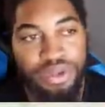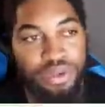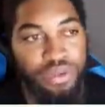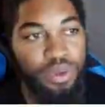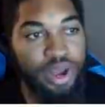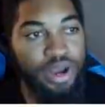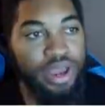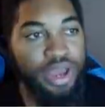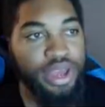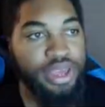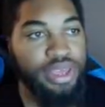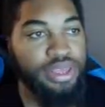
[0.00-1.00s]
why
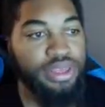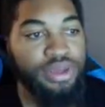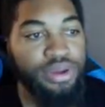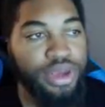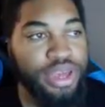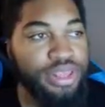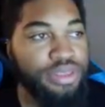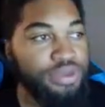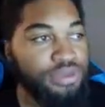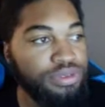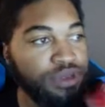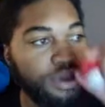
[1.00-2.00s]
not go ahead and
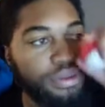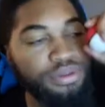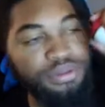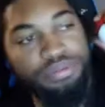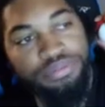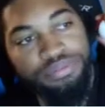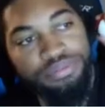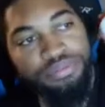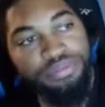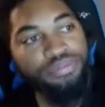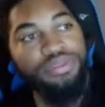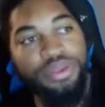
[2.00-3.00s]
do so
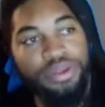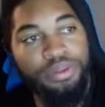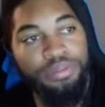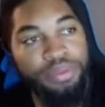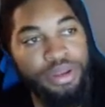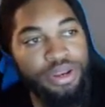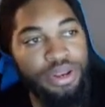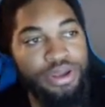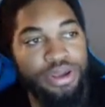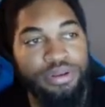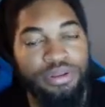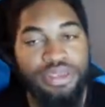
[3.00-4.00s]
but
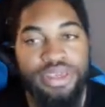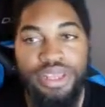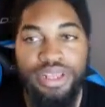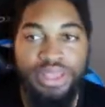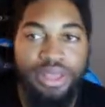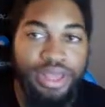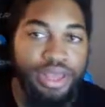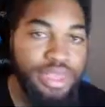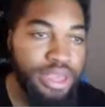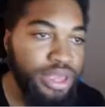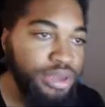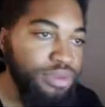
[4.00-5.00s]
no, it wasn't anything like
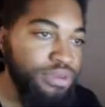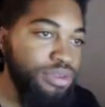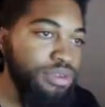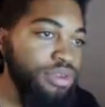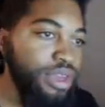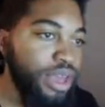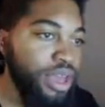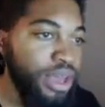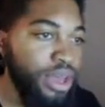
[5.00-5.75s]
that. You just like,